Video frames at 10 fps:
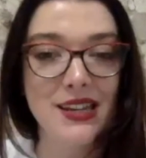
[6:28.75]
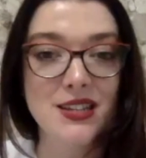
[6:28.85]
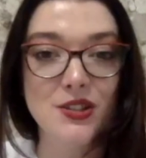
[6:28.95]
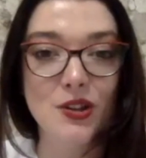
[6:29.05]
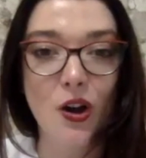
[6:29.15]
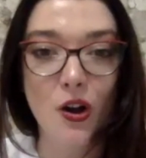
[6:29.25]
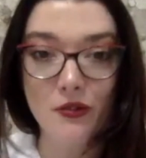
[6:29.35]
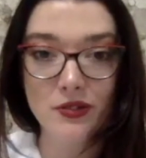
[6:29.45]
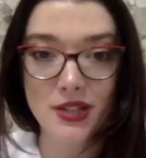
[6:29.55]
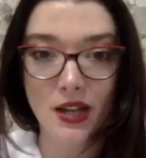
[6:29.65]
is
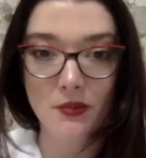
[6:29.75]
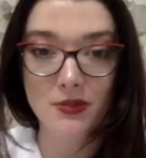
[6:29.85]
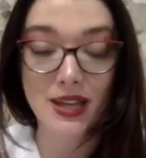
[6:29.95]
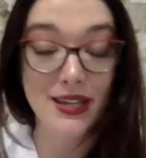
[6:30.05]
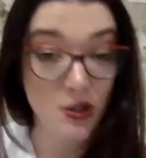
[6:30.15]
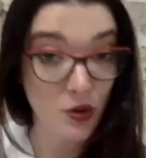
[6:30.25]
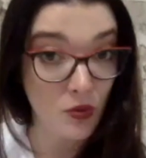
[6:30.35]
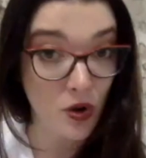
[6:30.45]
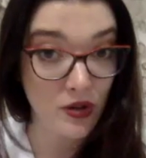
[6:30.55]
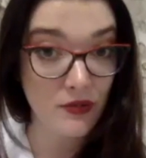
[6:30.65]
oftentimes, and don't
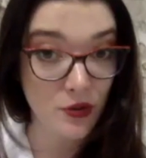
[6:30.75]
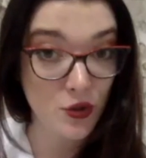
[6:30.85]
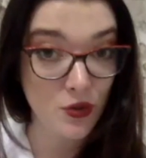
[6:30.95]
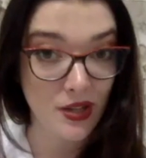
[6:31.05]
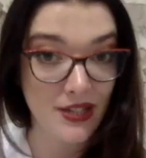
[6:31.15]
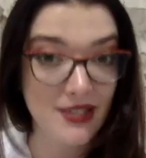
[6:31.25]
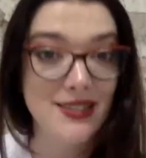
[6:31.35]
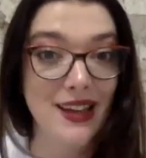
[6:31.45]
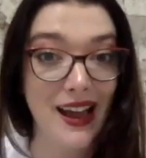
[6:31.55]
worry if you do this,